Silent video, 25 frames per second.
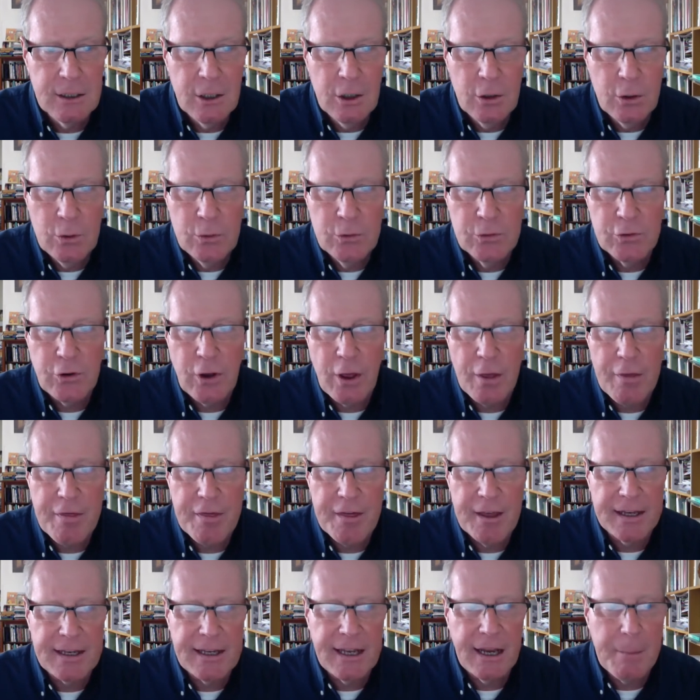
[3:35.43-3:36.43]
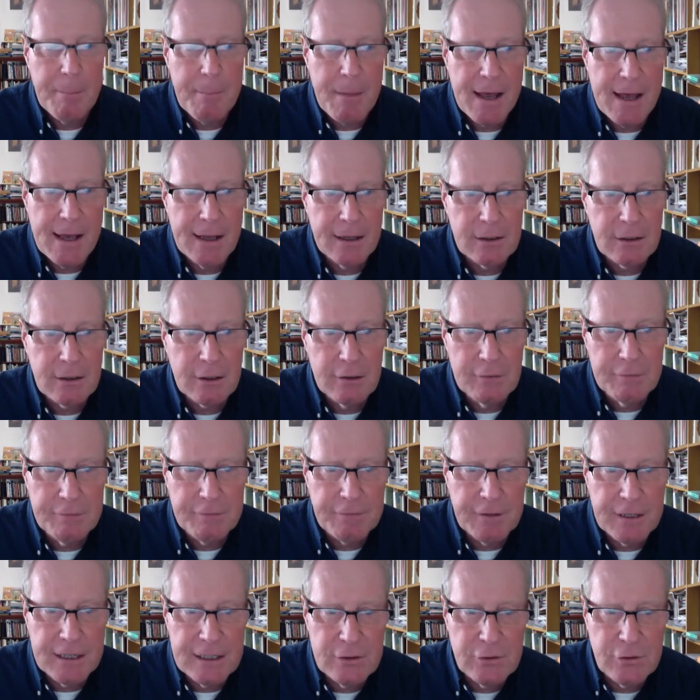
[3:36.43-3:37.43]
whose thinking man
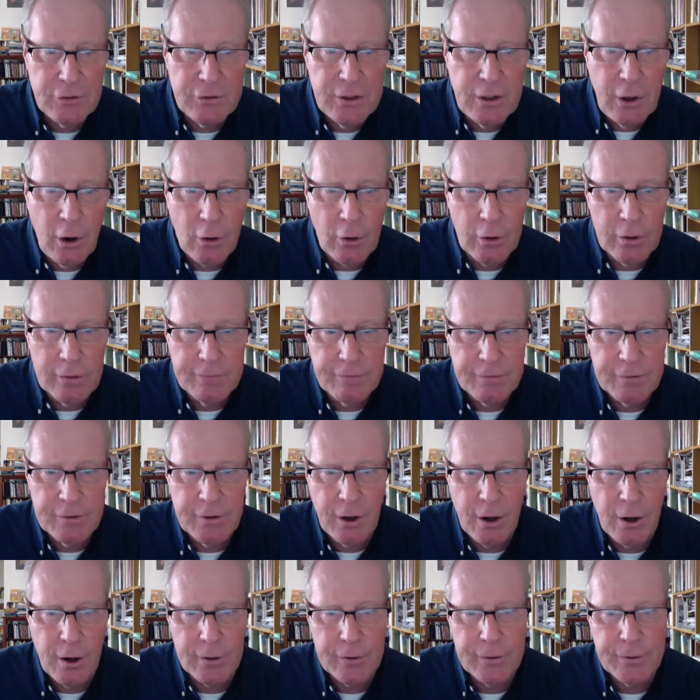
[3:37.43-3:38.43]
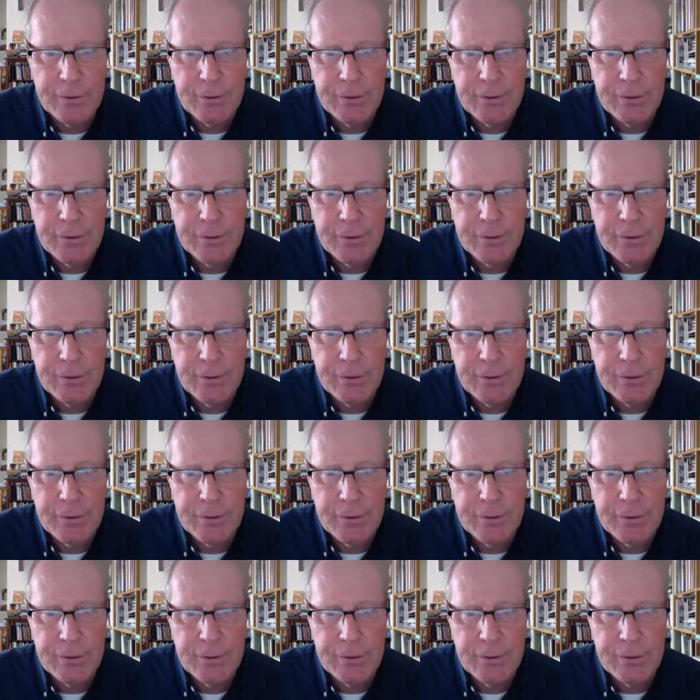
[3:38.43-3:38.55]
conflates the art of thought